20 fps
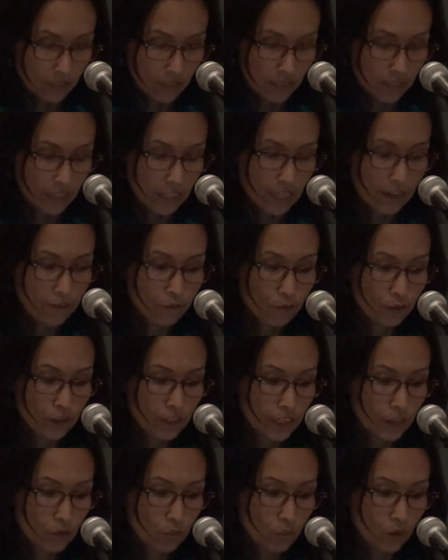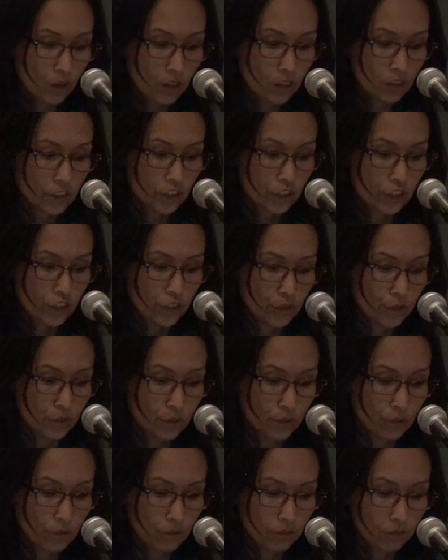They've really worked to.